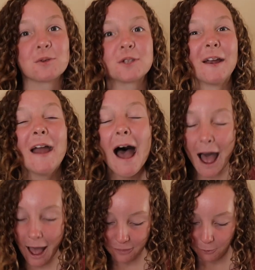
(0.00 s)
so
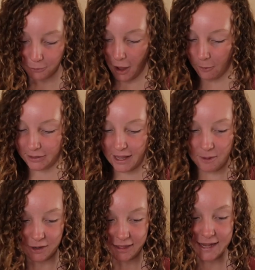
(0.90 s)
I thought that I would get
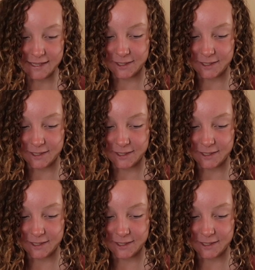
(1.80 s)
one of these.